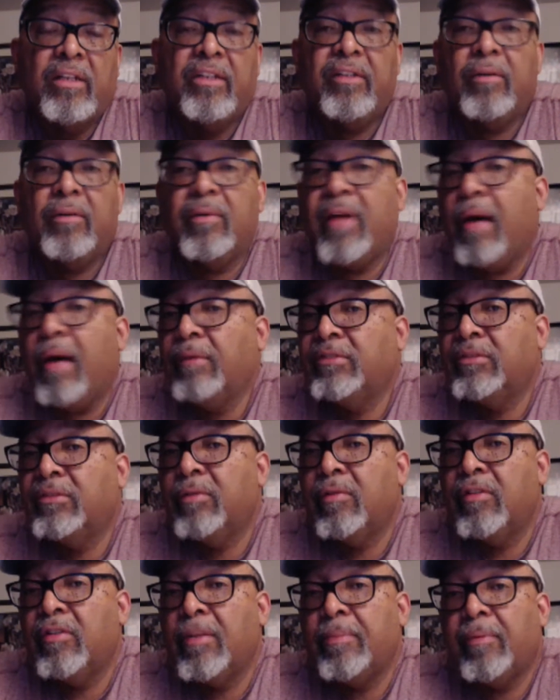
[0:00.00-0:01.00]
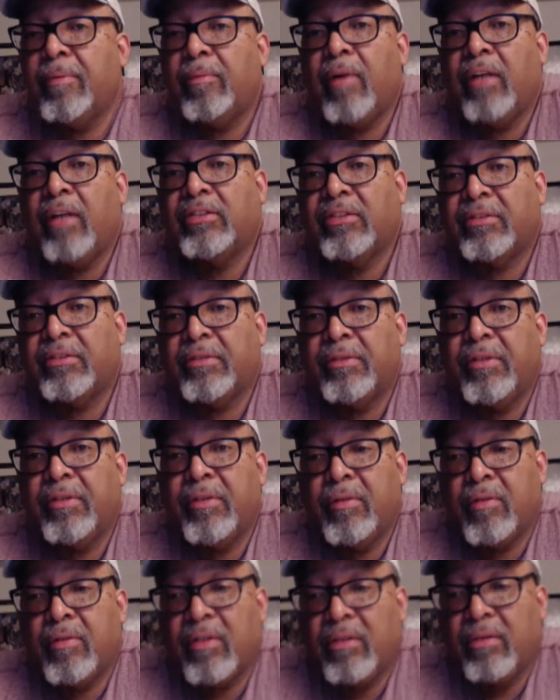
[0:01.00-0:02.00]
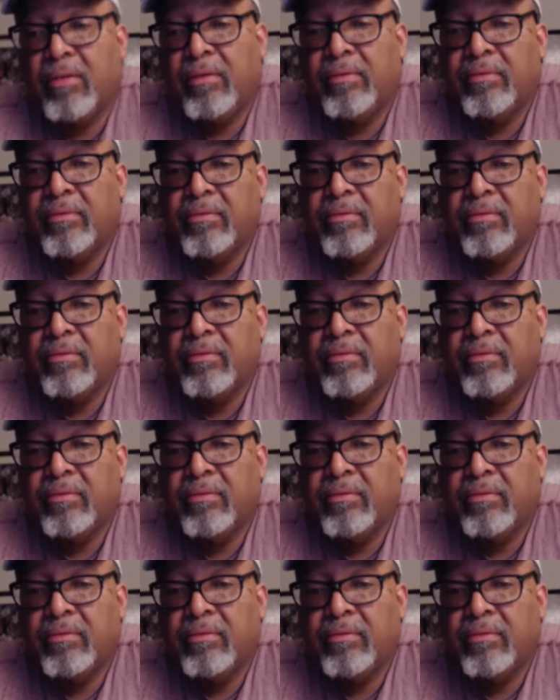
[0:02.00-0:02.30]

You know, when I was growing up in Rochester, New York,